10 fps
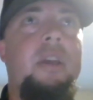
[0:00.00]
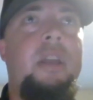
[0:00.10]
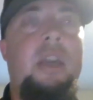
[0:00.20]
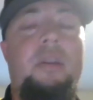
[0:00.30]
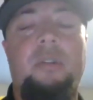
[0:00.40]
and
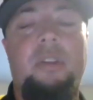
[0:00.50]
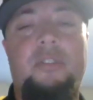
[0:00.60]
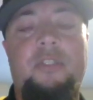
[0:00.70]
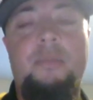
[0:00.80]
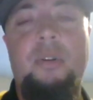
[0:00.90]
he had a really
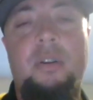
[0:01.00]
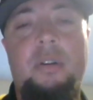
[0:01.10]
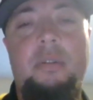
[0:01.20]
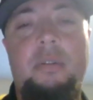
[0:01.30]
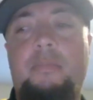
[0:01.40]
good
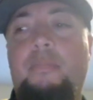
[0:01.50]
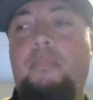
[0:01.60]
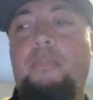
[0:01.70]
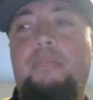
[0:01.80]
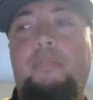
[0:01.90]
summer.
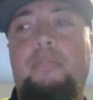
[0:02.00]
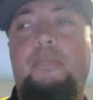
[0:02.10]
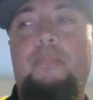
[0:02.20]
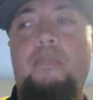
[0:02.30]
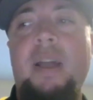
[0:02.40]

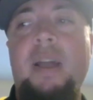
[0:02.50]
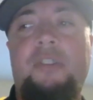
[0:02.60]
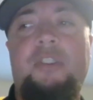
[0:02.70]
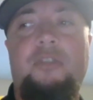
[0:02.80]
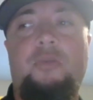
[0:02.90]
And now
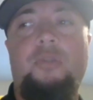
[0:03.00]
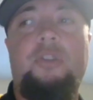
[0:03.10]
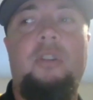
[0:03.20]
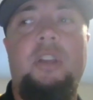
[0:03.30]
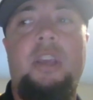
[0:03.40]
he's got schools
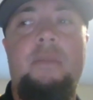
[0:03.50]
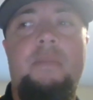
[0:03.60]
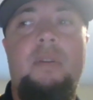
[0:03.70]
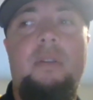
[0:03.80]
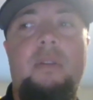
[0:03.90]
calling him,